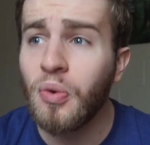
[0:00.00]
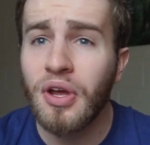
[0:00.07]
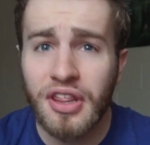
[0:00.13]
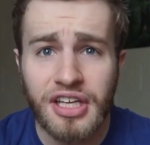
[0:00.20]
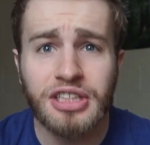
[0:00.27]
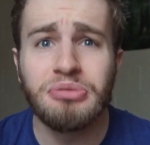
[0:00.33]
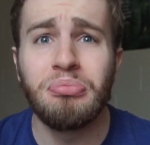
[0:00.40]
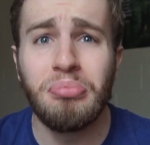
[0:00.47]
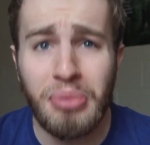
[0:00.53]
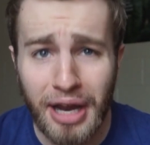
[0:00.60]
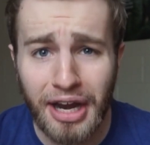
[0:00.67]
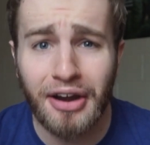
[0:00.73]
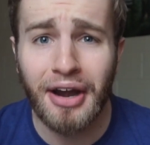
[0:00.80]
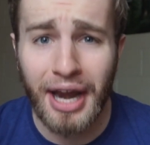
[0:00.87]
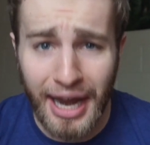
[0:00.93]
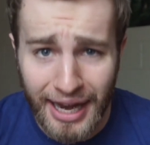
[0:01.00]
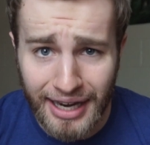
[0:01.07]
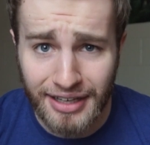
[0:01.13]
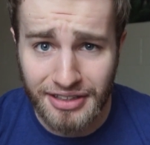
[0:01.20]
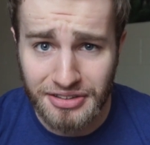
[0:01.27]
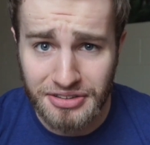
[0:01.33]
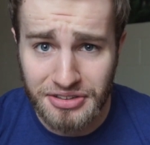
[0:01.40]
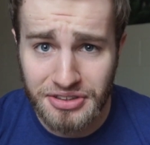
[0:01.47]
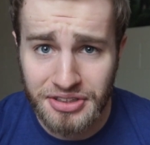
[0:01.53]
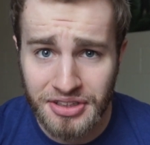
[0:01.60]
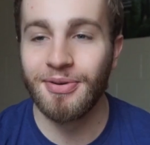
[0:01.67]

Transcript: with his bare hands.